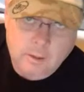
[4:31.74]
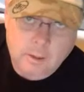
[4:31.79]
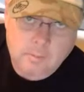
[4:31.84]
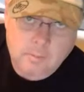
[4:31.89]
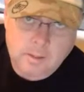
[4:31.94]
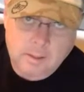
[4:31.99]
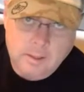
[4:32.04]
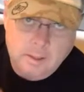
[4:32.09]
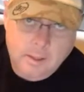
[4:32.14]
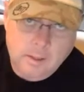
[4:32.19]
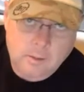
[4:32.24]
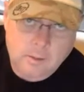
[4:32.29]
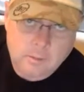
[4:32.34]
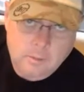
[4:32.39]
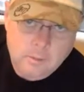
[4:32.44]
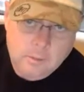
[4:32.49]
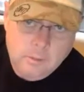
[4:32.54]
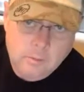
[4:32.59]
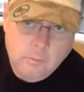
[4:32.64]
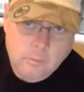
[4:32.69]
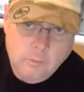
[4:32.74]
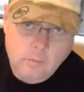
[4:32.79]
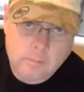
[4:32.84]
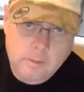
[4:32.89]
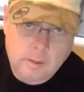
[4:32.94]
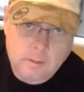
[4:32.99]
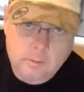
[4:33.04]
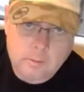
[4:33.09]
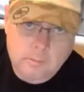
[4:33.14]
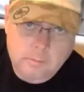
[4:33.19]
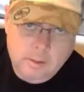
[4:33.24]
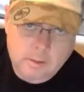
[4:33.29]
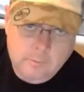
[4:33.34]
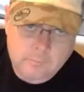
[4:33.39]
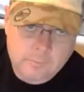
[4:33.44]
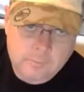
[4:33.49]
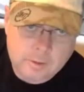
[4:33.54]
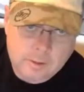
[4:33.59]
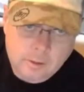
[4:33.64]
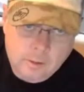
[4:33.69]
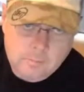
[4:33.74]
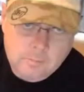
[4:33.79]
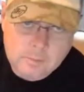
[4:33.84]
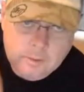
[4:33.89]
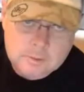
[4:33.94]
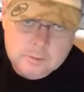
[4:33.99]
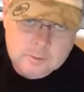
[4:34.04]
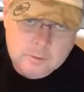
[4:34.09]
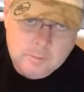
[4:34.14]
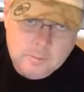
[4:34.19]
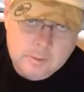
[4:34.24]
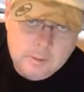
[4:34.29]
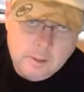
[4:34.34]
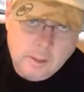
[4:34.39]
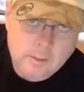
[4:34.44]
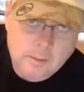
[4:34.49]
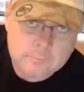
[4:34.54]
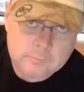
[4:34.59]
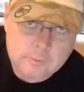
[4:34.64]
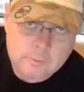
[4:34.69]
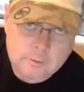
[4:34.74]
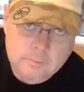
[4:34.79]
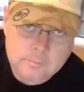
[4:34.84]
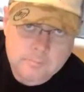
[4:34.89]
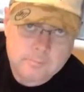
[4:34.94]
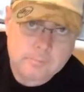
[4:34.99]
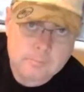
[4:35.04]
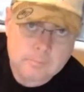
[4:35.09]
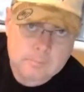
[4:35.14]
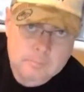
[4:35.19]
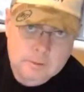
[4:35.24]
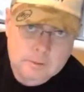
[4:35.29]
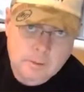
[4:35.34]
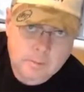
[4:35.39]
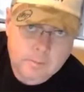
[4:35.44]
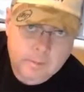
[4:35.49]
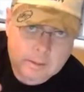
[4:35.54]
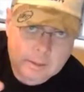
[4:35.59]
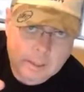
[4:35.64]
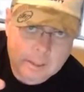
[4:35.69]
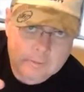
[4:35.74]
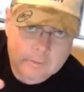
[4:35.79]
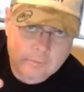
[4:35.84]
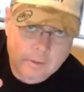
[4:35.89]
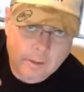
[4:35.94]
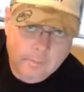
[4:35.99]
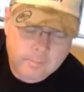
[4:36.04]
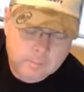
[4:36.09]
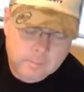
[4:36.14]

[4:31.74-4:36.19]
we're talking about now won't be on the regular video, but it'll still be on the live stream. So, but thanks for